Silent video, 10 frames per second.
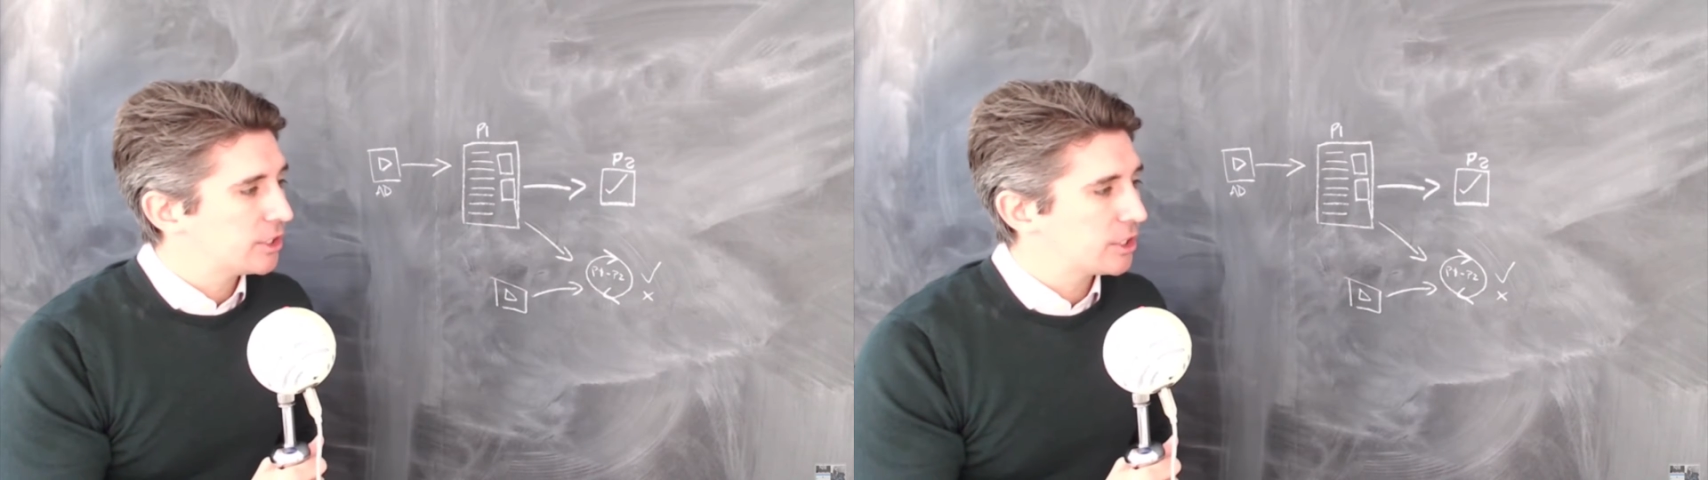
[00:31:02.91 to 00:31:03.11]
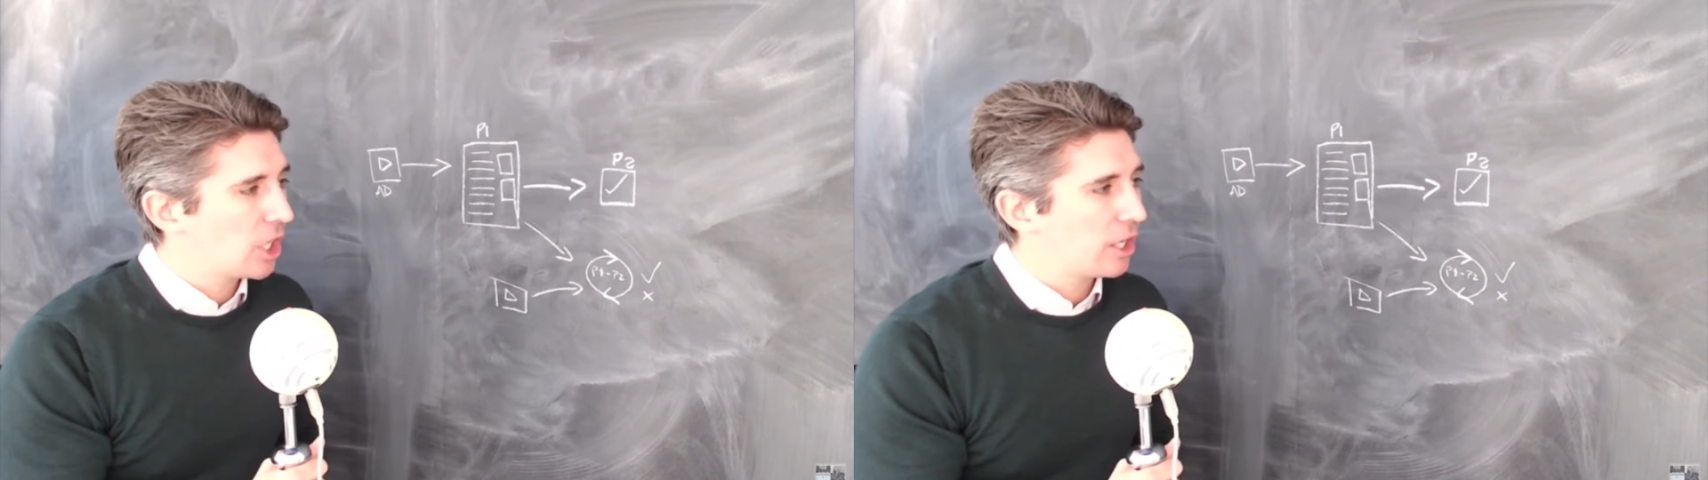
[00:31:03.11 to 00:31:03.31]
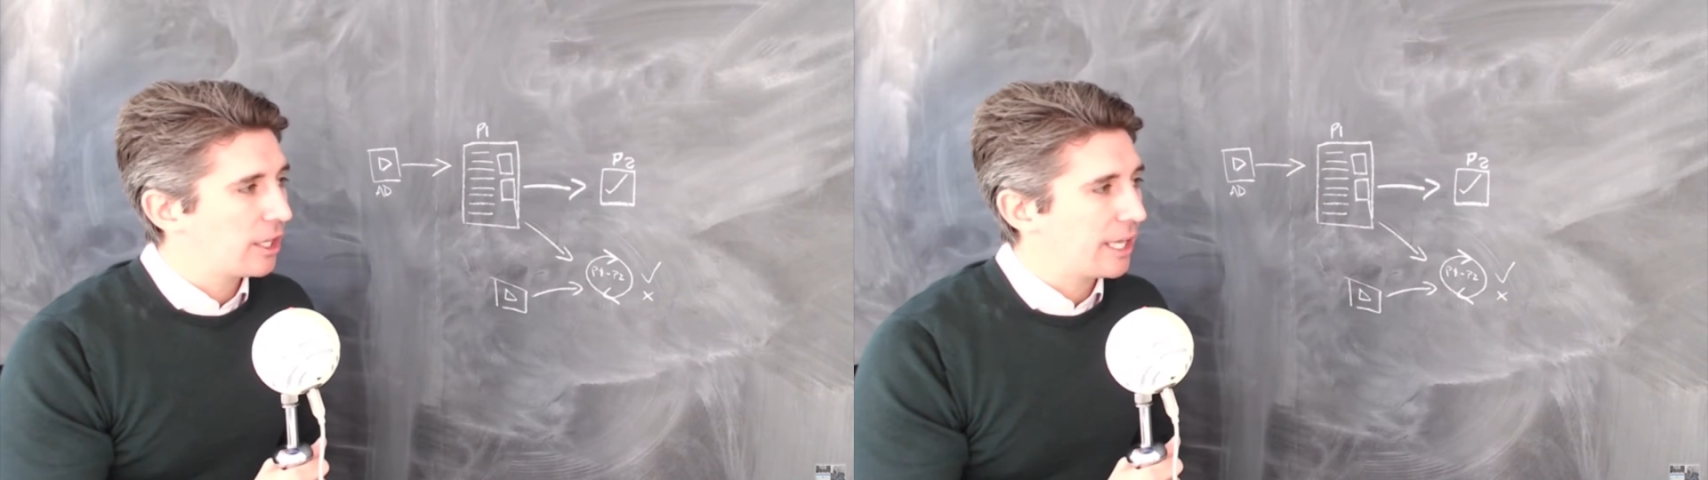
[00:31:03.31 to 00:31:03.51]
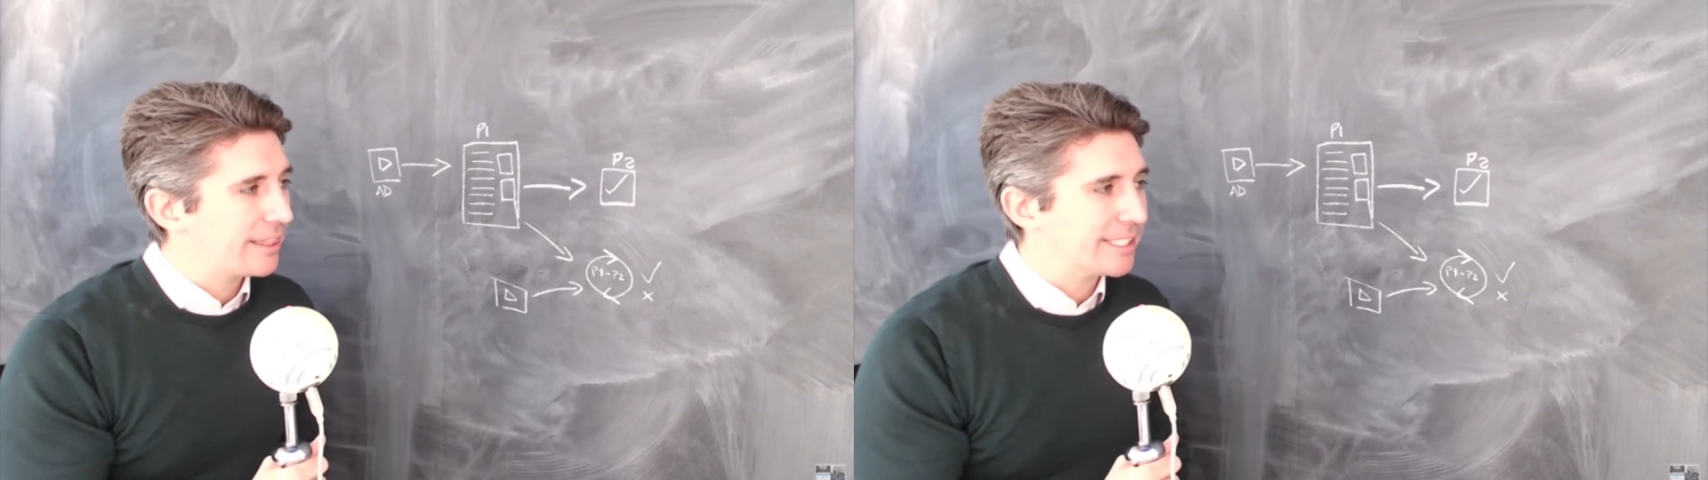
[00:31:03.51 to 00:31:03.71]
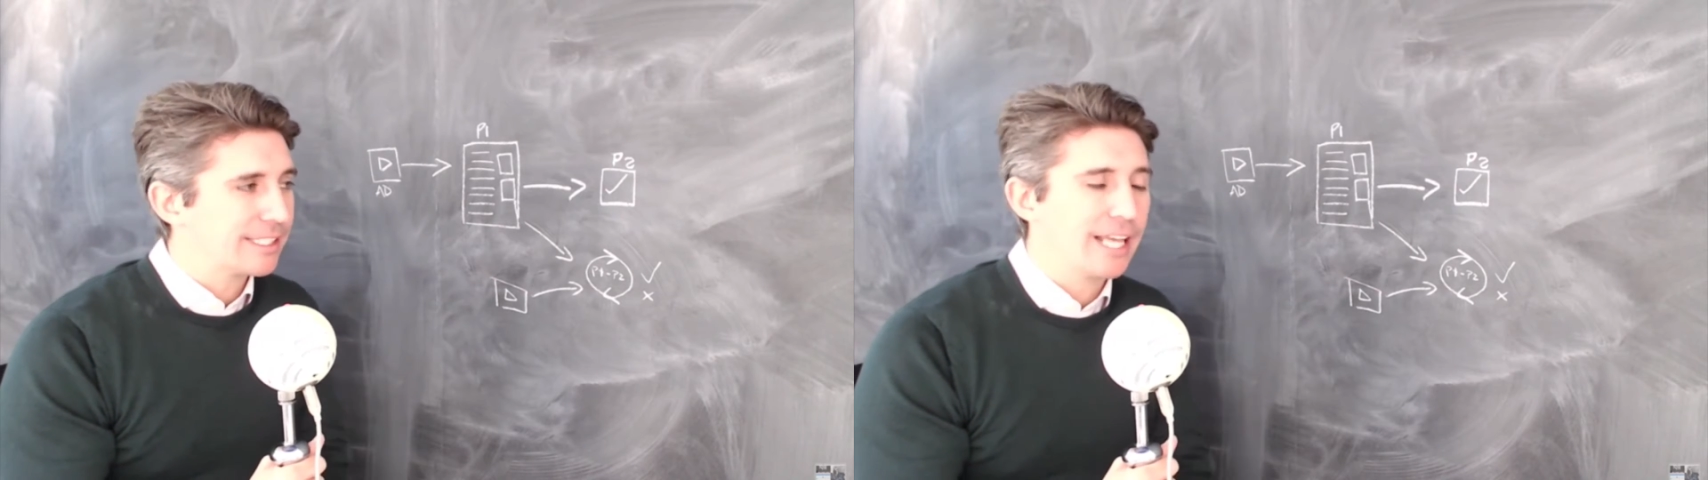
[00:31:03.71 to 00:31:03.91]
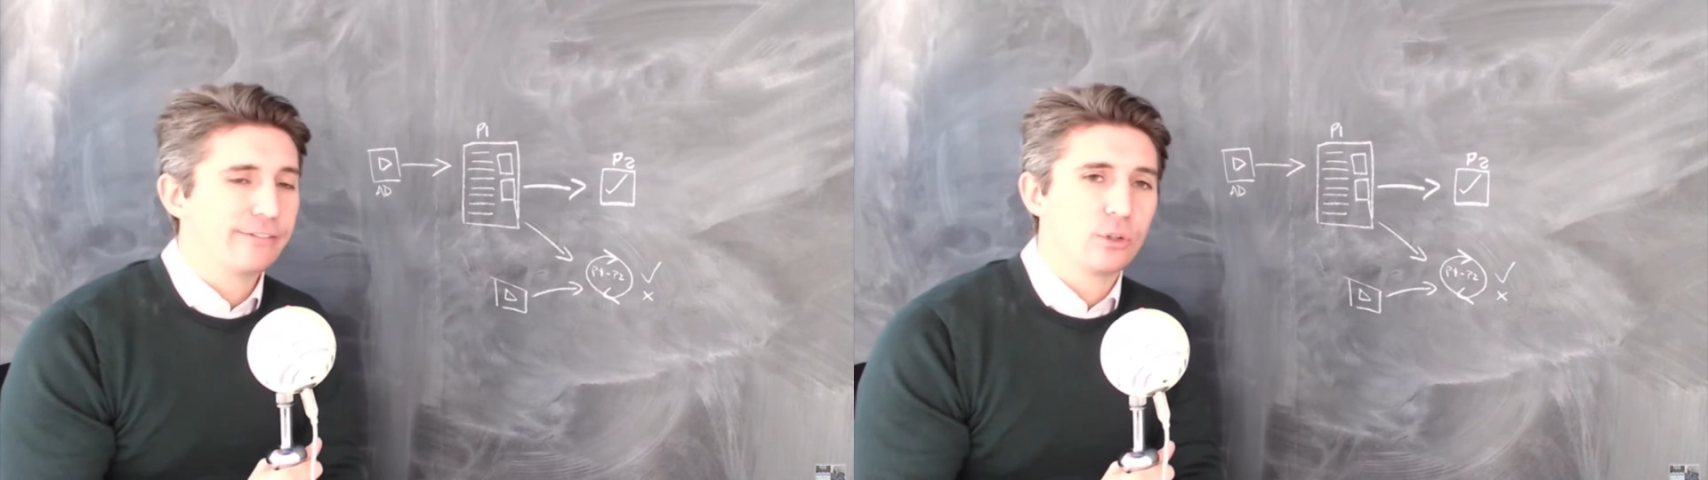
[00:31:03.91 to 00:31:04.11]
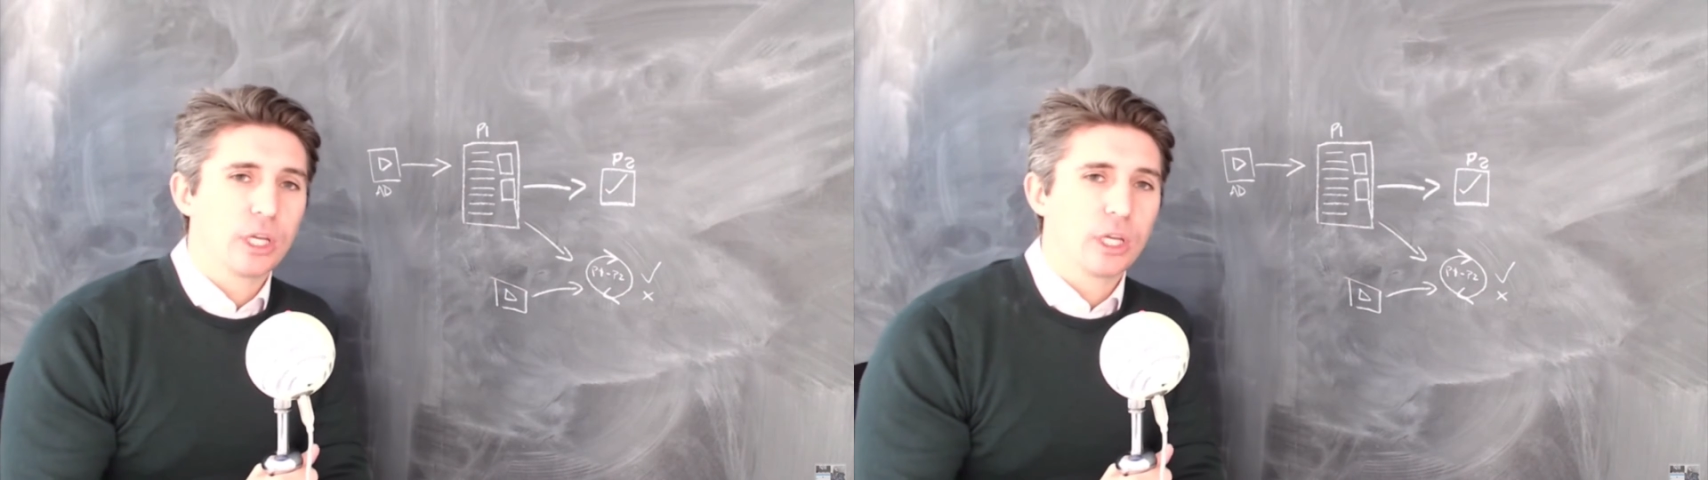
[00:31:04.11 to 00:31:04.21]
to start at this level.